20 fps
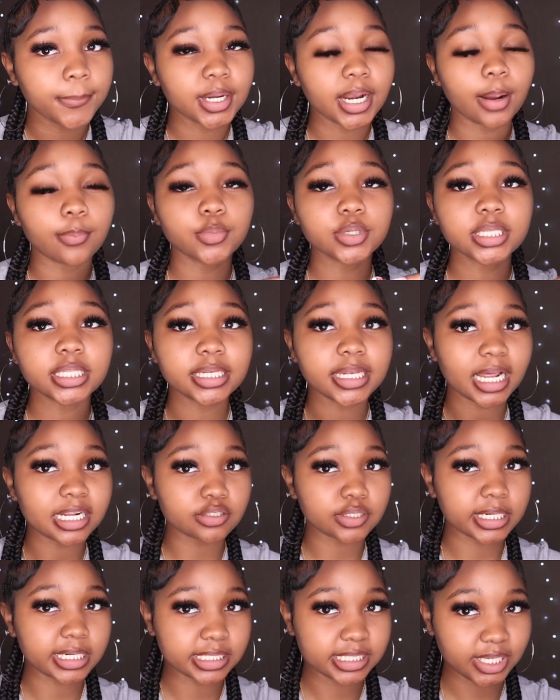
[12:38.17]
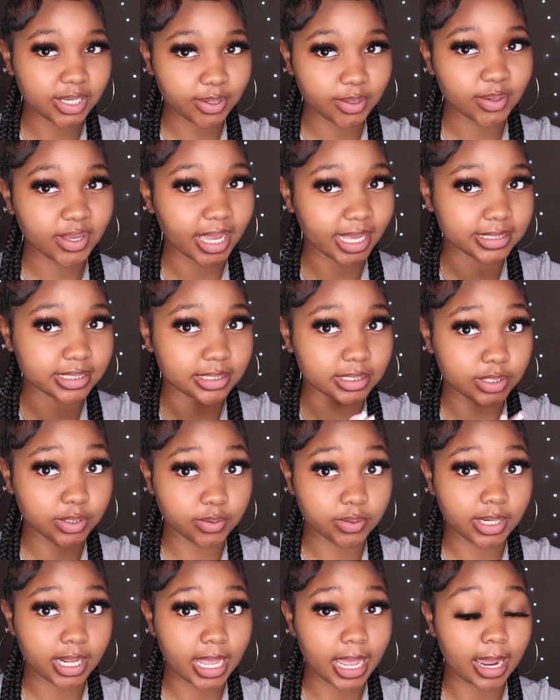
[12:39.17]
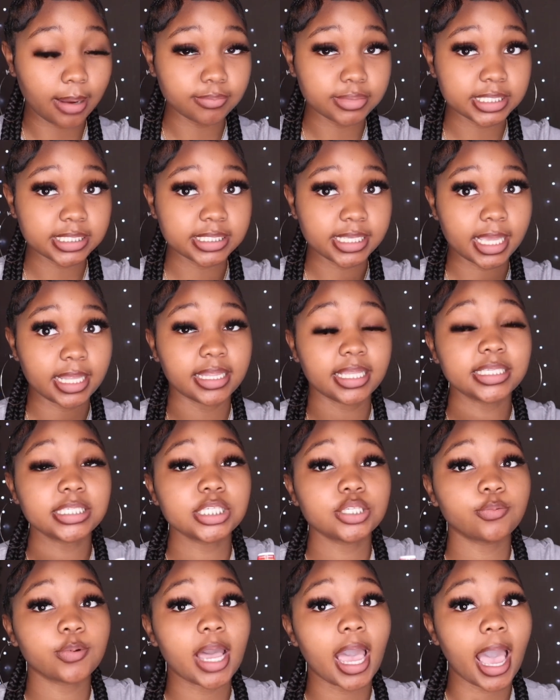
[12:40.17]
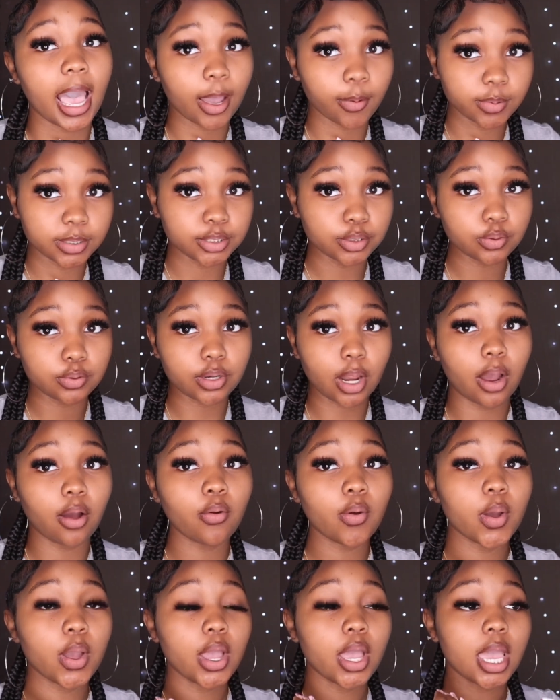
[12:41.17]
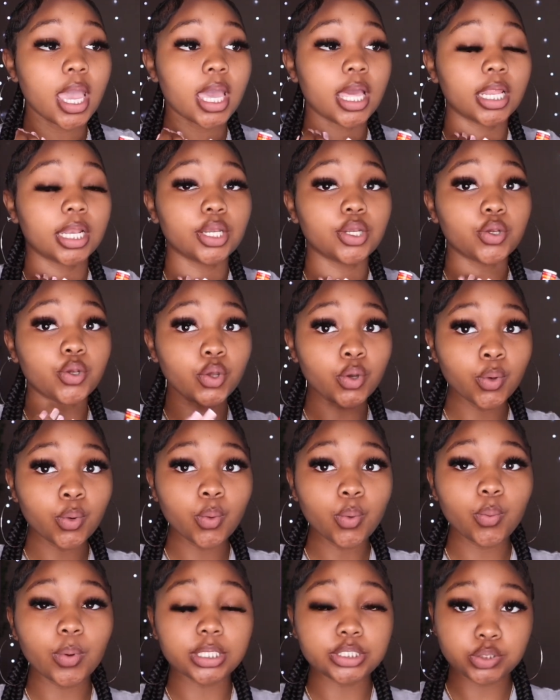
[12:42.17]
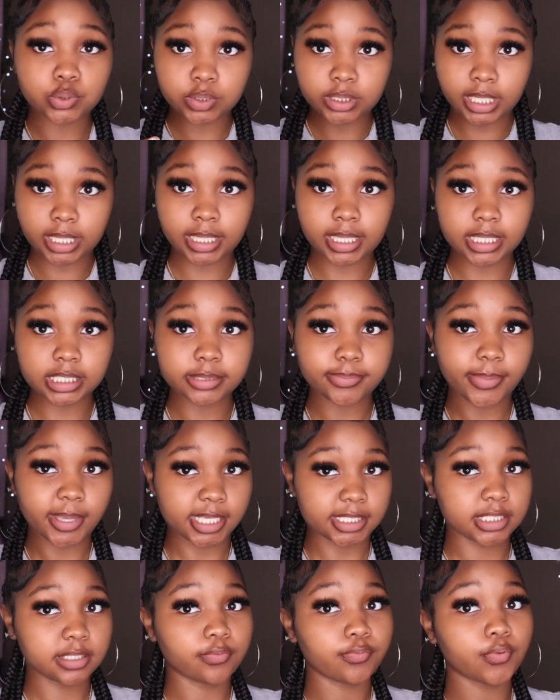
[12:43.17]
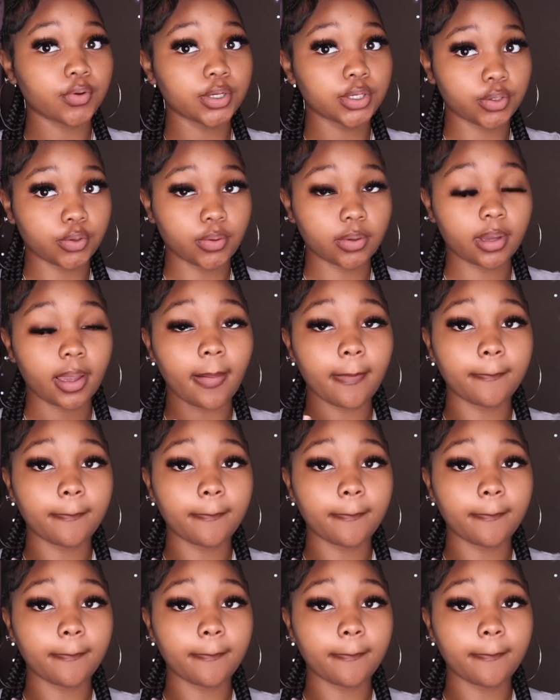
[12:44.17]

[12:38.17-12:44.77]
But I'm really not trying to tell you guys to do that. I'm just saying this is what I would do. Don't do what you think is best for you.